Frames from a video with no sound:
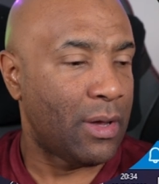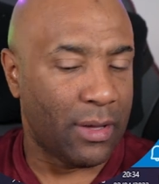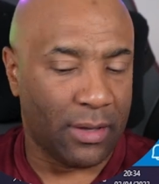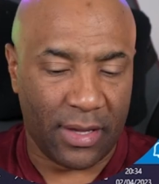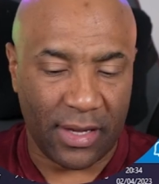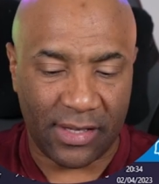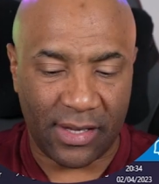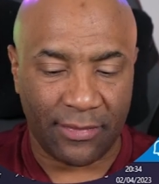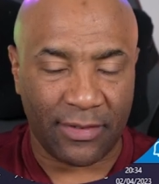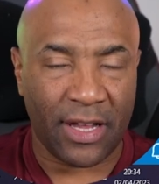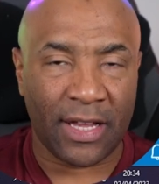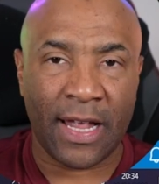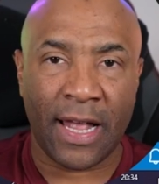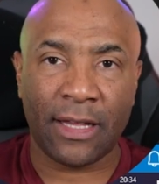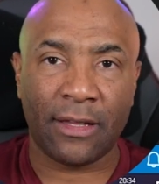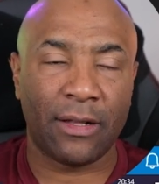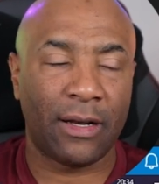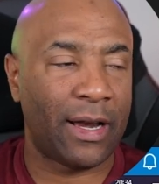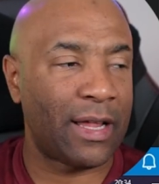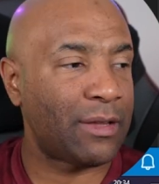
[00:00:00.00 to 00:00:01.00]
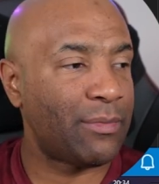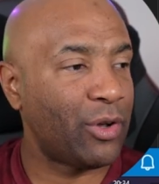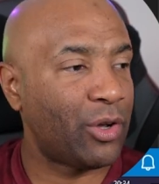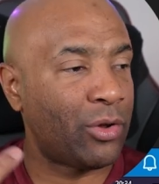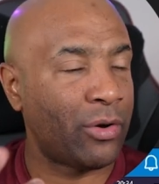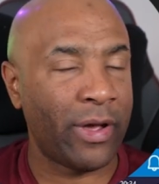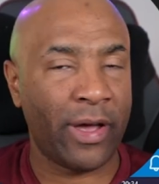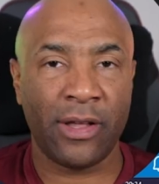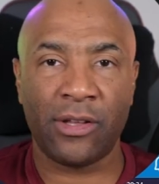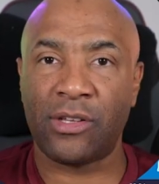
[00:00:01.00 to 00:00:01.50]
just after that, let me
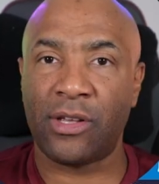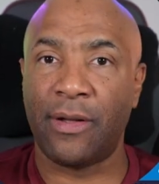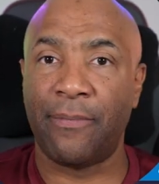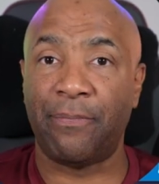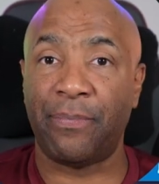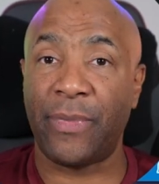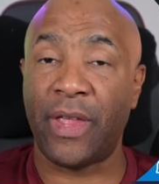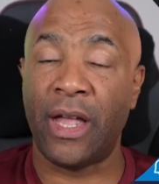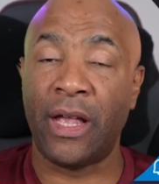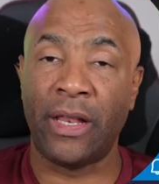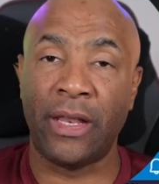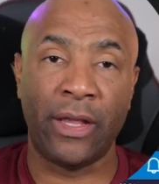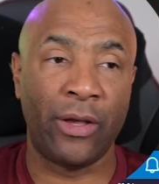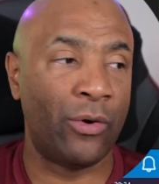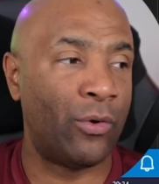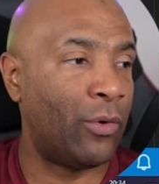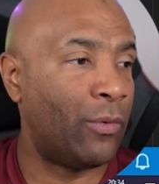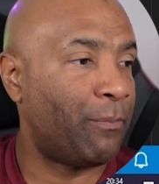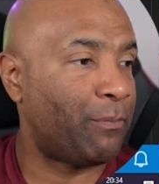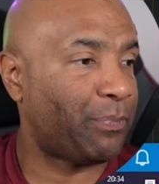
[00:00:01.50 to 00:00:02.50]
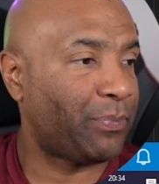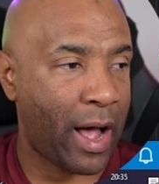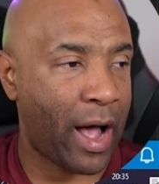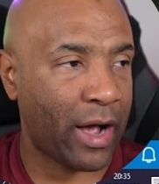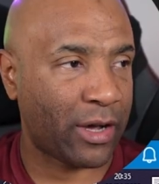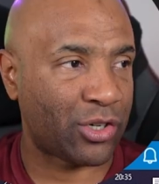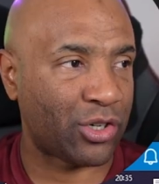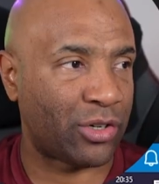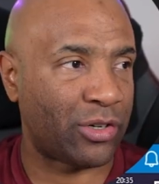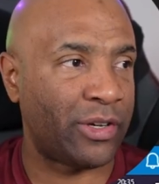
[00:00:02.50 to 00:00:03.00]
create a new
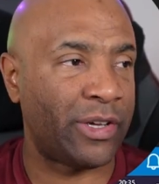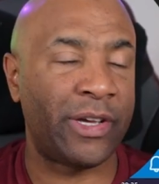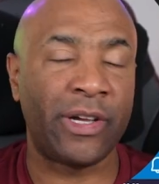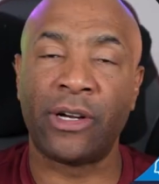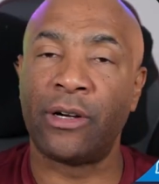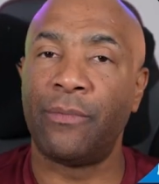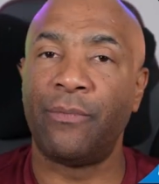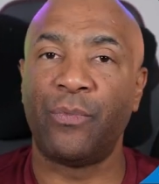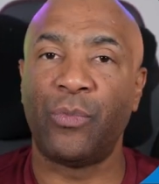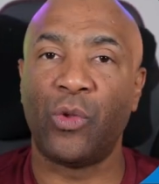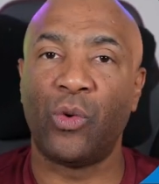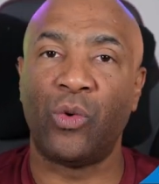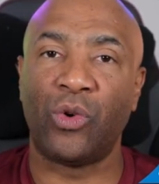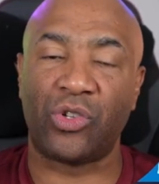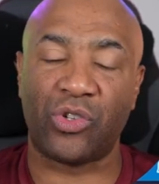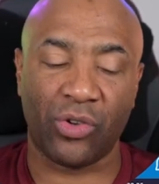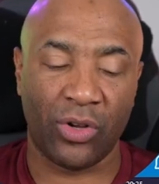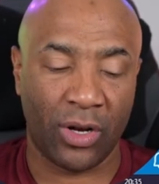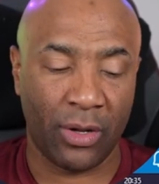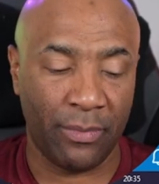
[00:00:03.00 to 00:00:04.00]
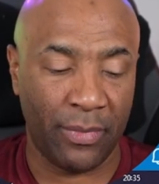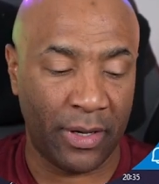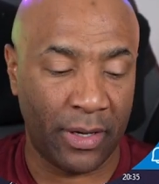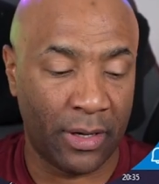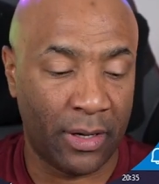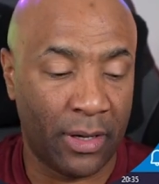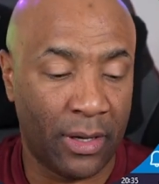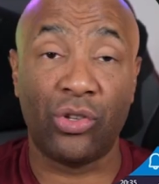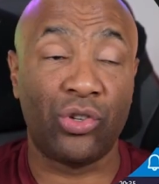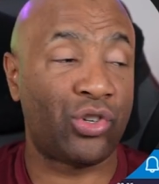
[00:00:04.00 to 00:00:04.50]
action here, which is going to
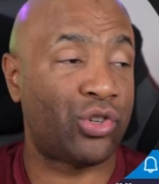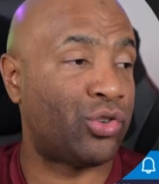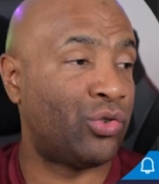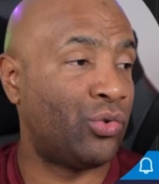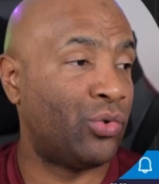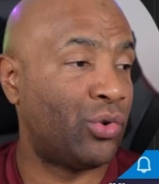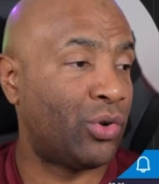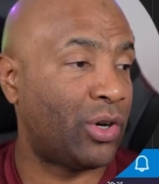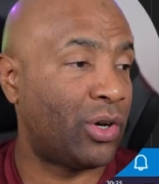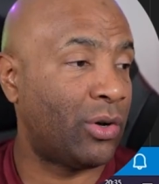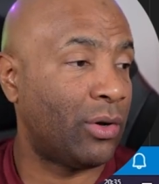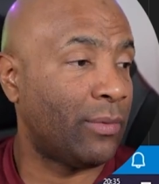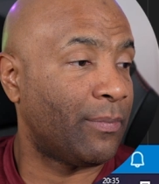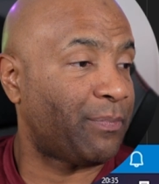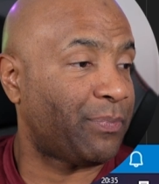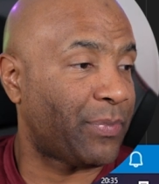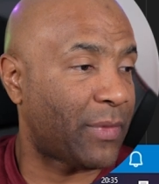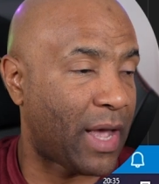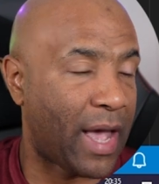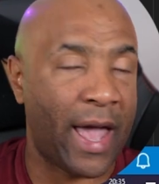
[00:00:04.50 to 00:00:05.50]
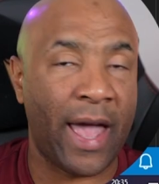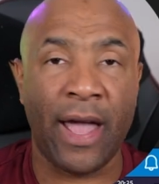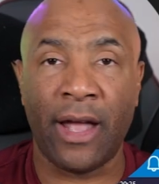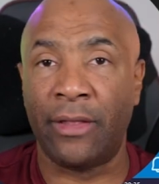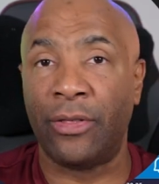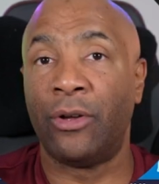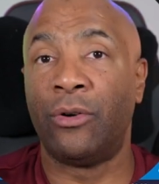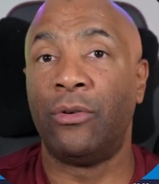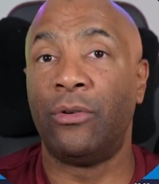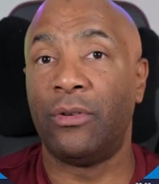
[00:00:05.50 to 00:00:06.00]
be to
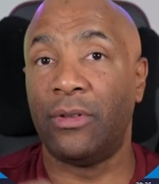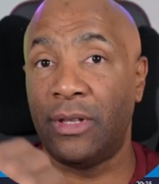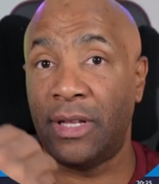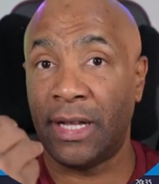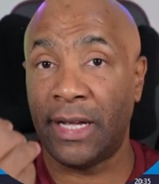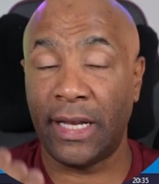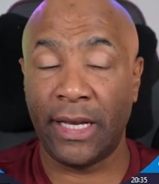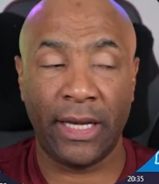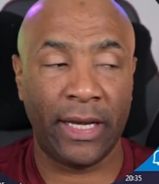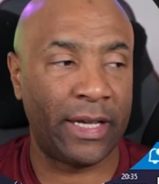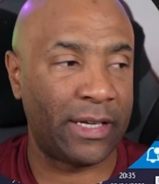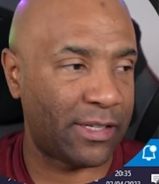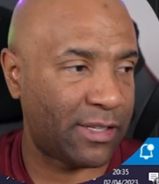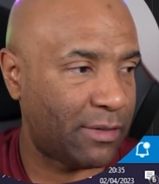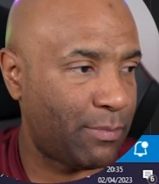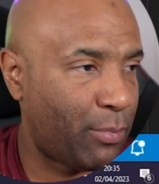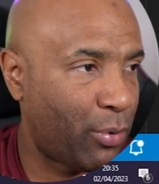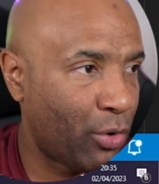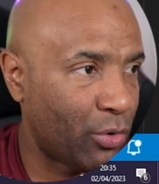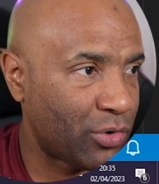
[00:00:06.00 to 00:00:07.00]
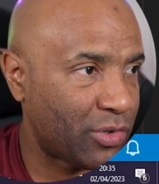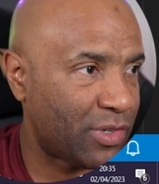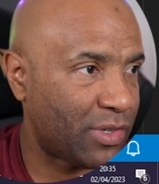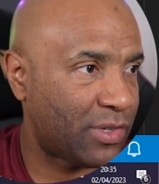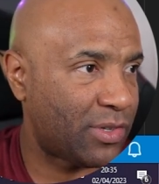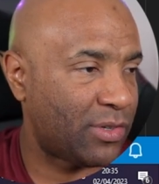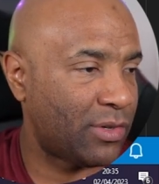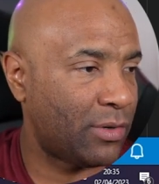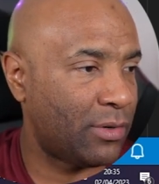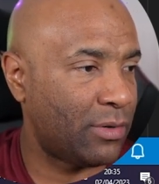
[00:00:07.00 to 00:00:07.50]
handle the list
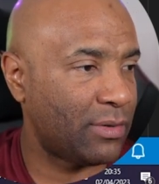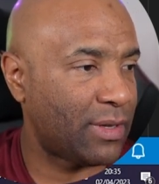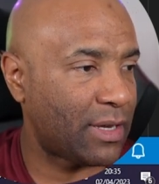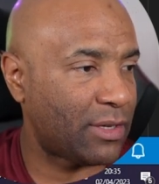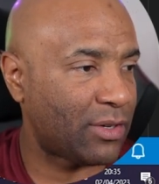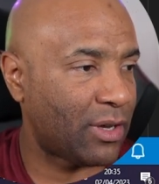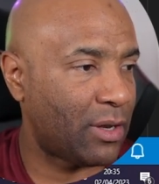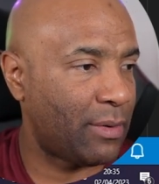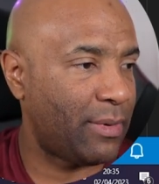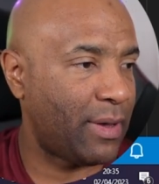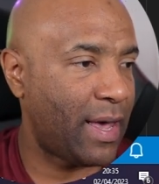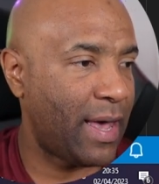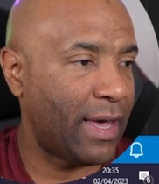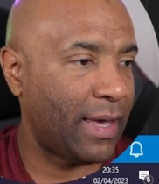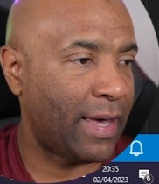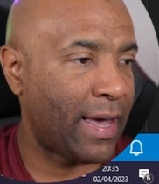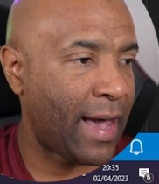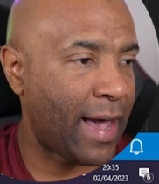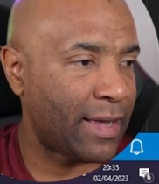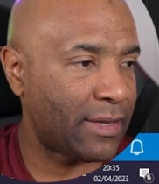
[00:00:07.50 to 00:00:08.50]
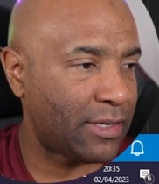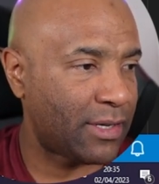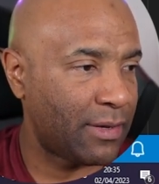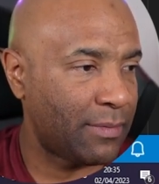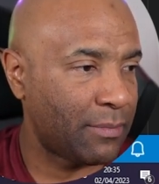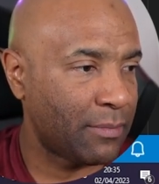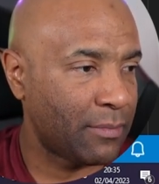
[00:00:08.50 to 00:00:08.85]
posts. So that's going to be a get.